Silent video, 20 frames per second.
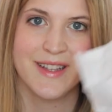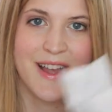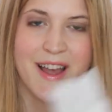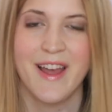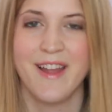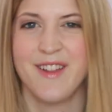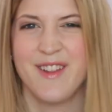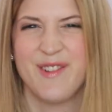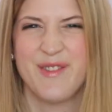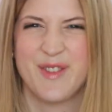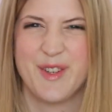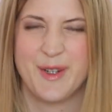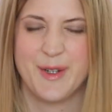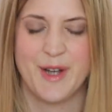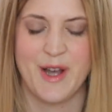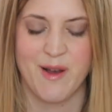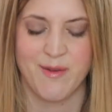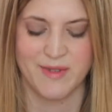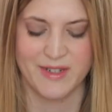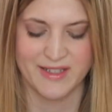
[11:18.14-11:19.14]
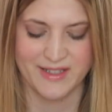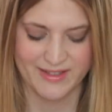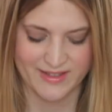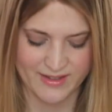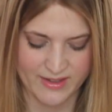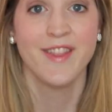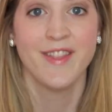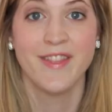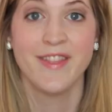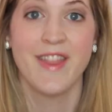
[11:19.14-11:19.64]
I love Carrabba's.
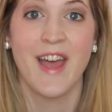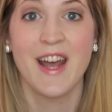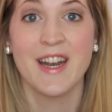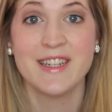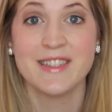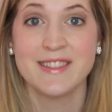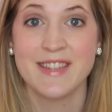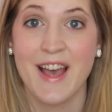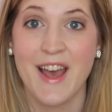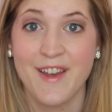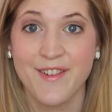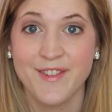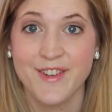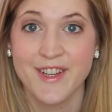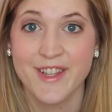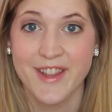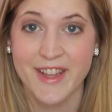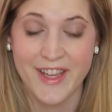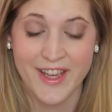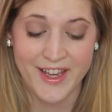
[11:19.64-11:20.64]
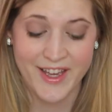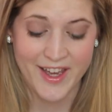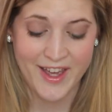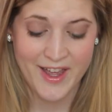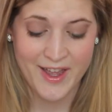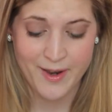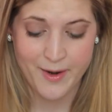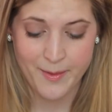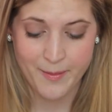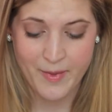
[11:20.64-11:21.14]
That is everything
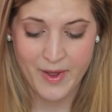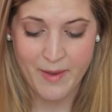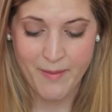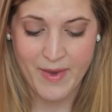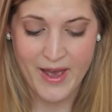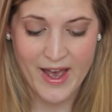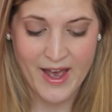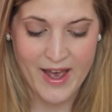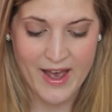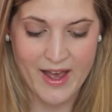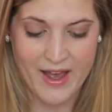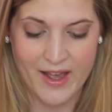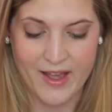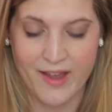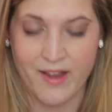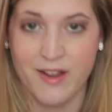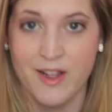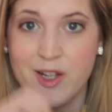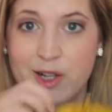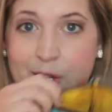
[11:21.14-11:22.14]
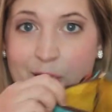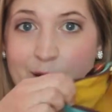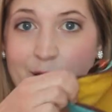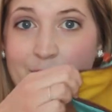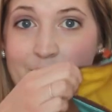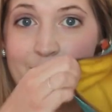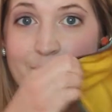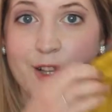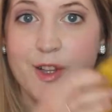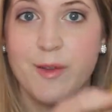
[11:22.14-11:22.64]
in my bag.
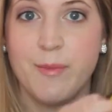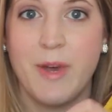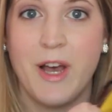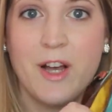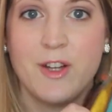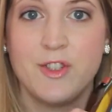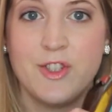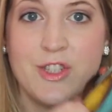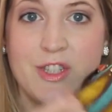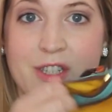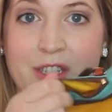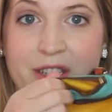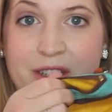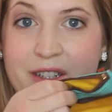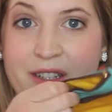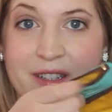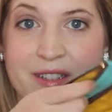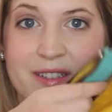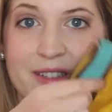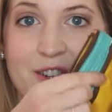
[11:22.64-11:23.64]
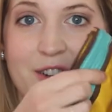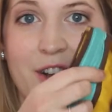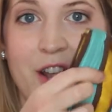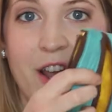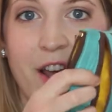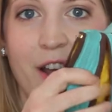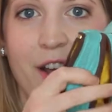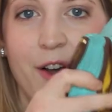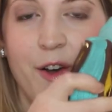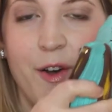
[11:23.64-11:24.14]
All the pouches are
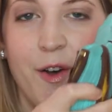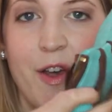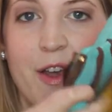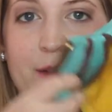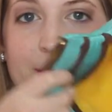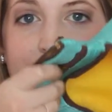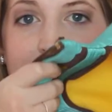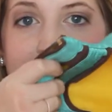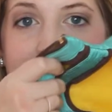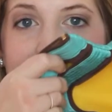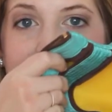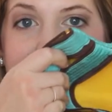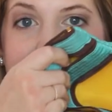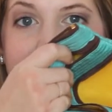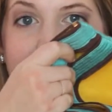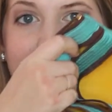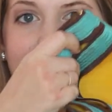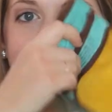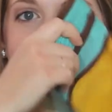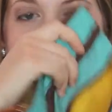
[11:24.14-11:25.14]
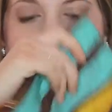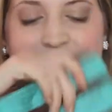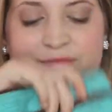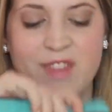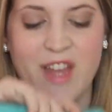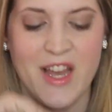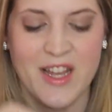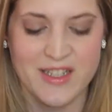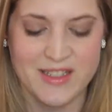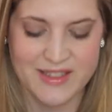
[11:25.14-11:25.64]
now empty.
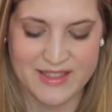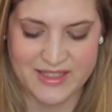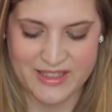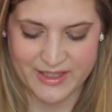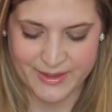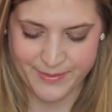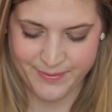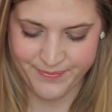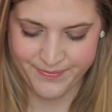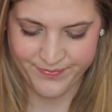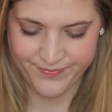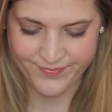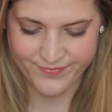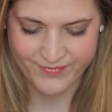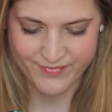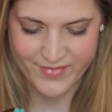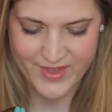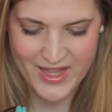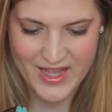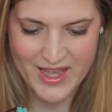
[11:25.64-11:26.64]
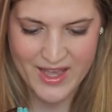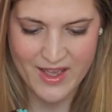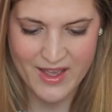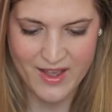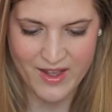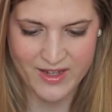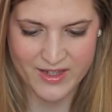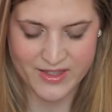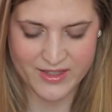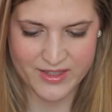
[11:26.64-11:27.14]
That is it.
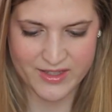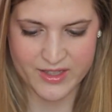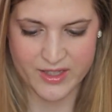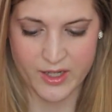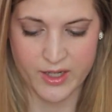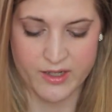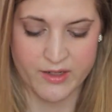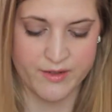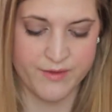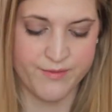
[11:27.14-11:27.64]
And